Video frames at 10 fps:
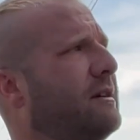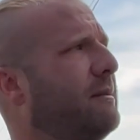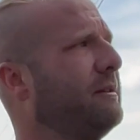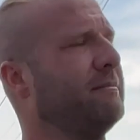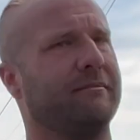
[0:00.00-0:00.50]
up
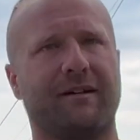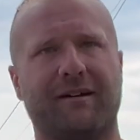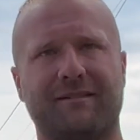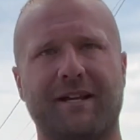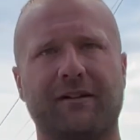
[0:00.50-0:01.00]
in
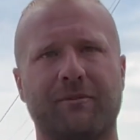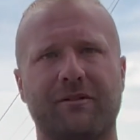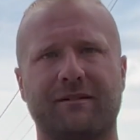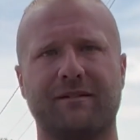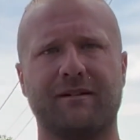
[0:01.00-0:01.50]
Taylor Mill,
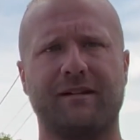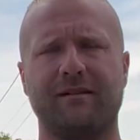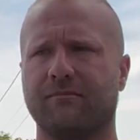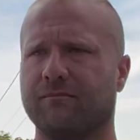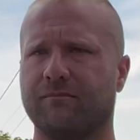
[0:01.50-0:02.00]
Kentucky.
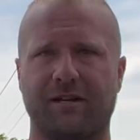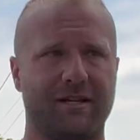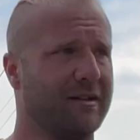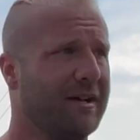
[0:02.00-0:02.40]
He's